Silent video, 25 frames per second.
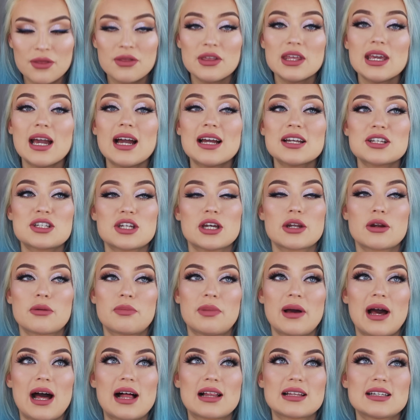The
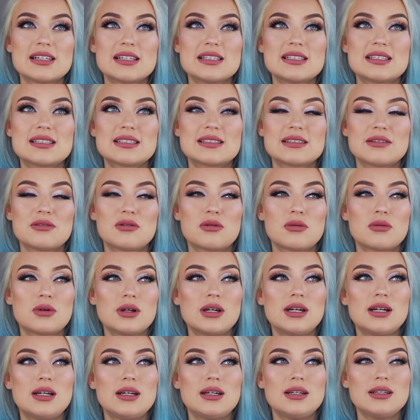eyeshadow palettes
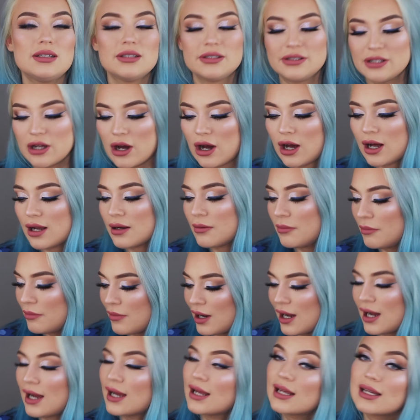were not
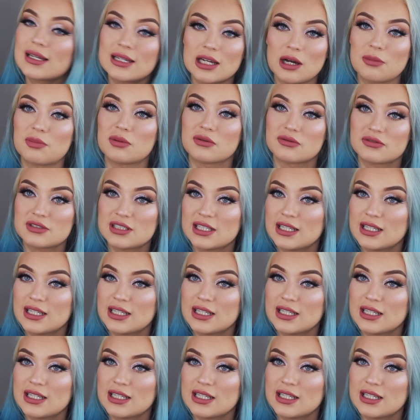my cup of